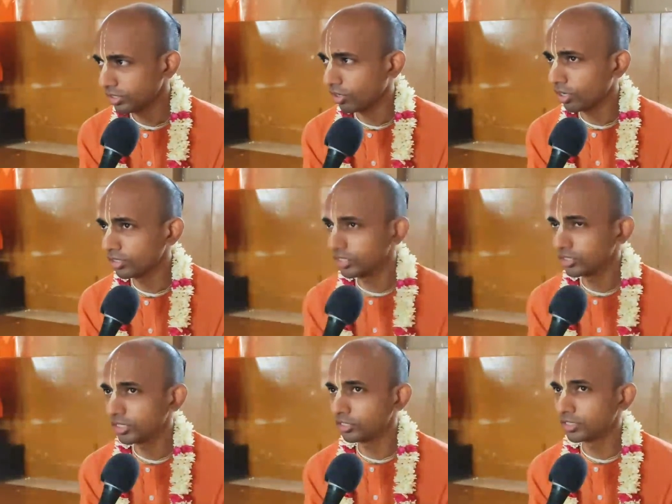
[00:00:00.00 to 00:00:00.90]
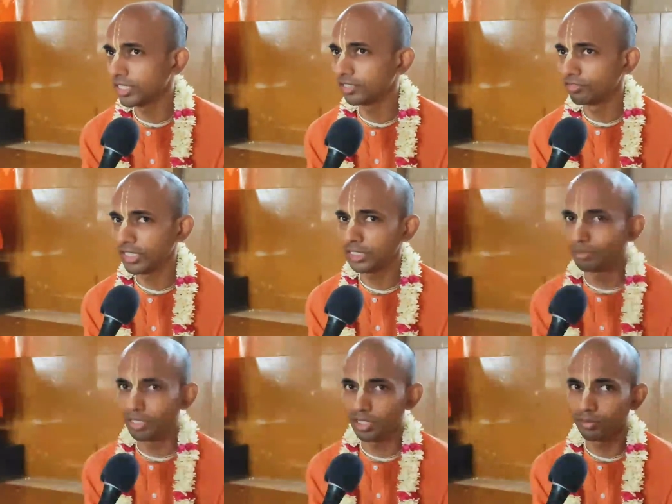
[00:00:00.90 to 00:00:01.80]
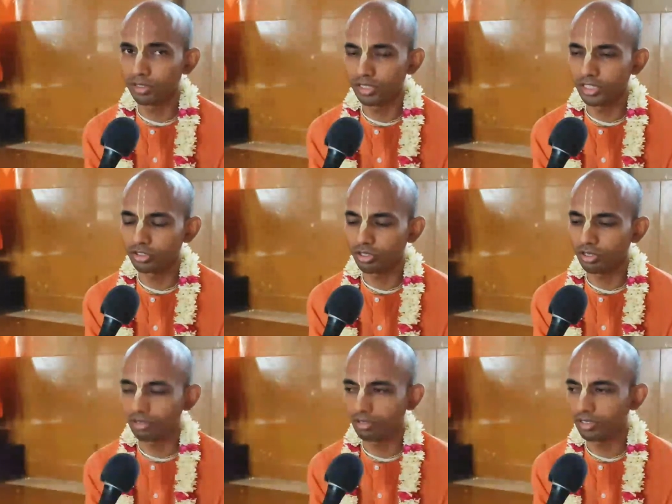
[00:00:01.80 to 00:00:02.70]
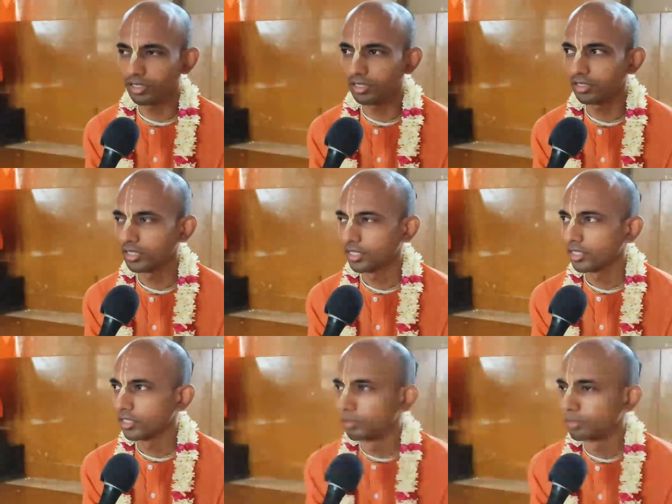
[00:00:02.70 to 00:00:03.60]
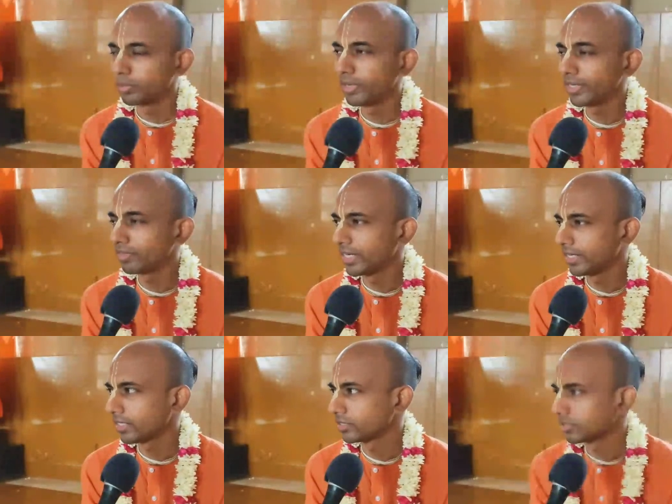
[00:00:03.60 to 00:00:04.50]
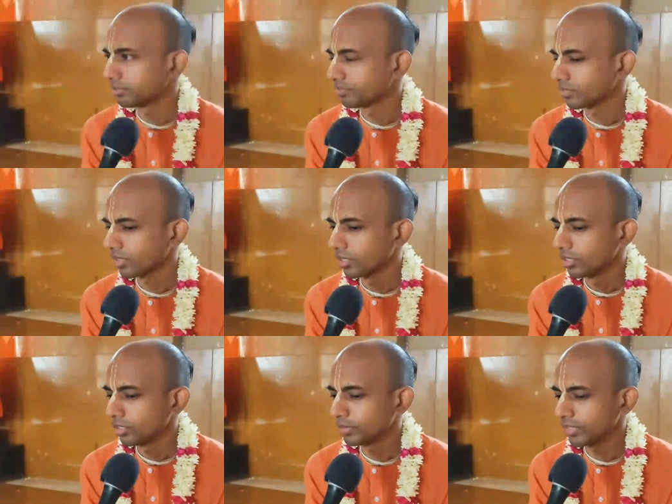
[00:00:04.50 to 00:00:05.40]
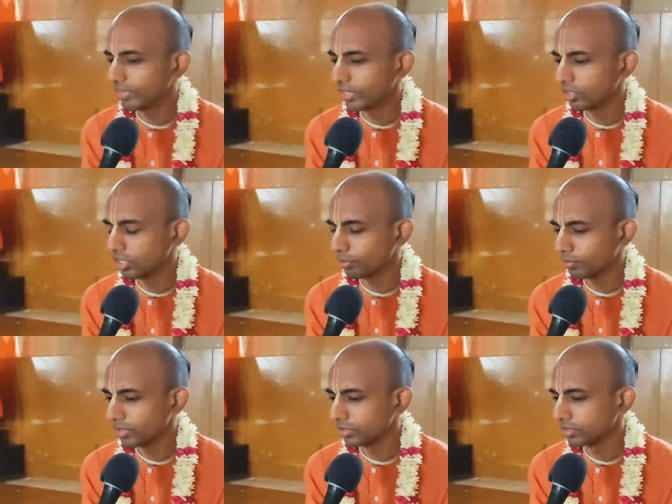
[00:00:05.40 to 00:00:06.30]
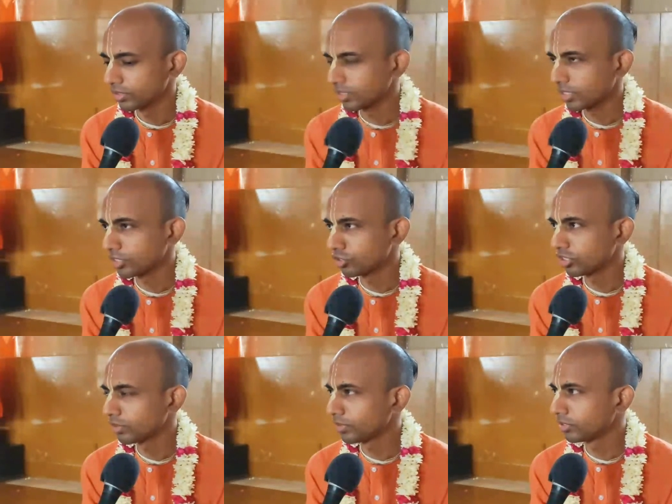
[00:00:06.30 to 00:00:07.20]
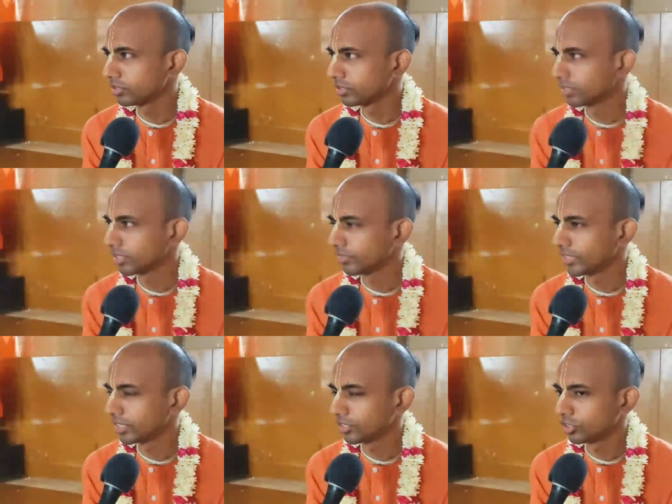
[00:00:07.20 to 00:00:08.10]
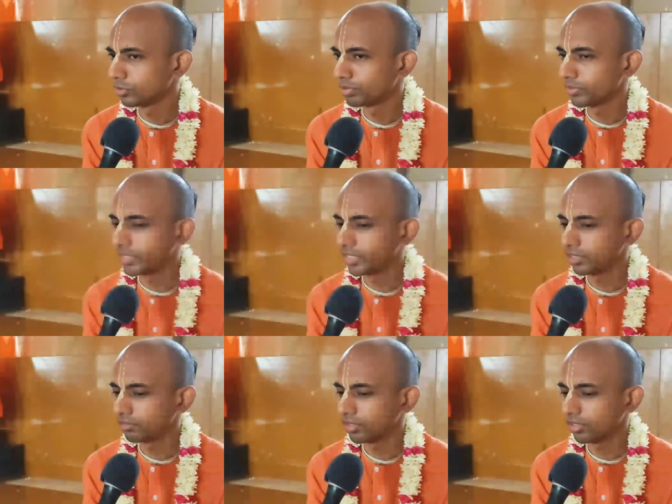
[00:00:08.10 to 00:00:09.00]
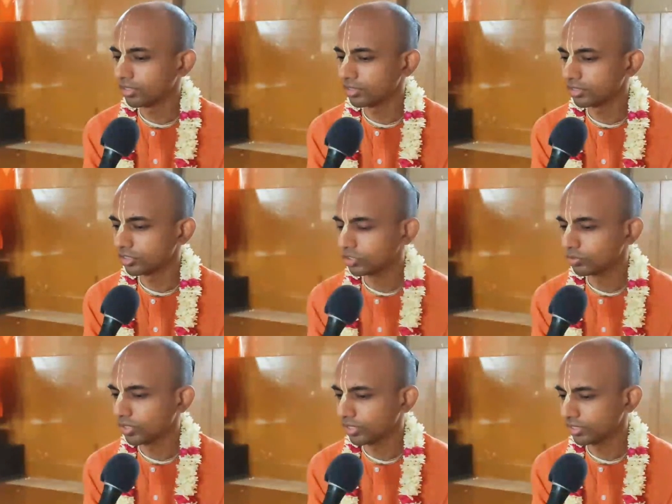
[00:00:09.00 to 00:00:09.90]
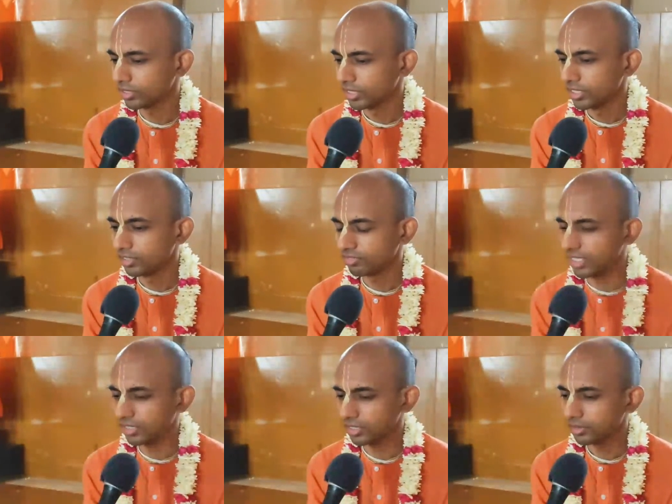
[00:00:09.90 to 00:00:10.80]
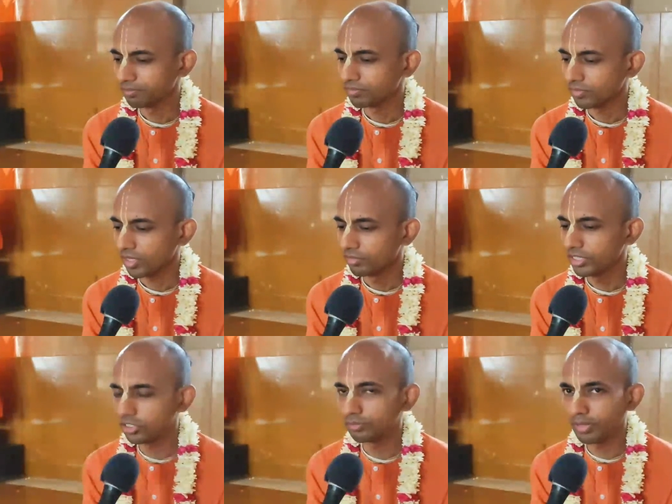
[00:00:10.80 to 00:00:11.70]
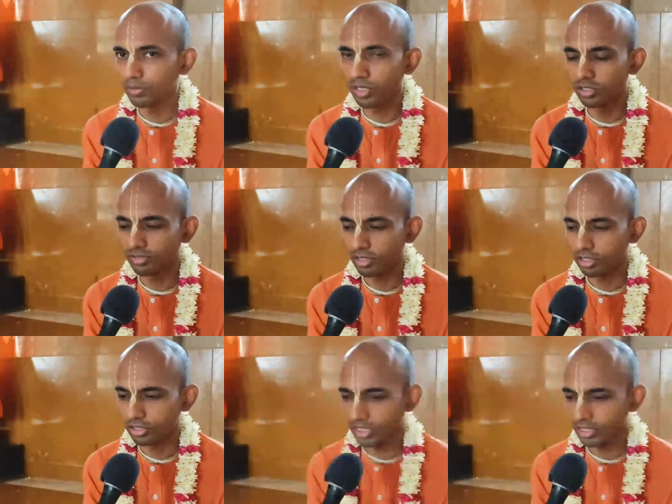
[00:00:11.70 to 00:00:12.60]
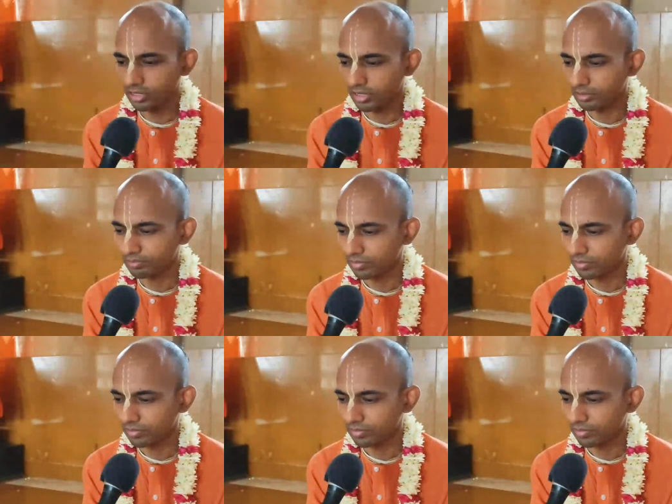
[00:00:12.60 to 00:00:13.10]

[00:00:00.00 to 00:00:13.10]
all these things that we are speaking about, it's all primitive ideas. No, but we are not concerned about whether this is primitive or this is modern. In fact, we simply want to follow the Shastra.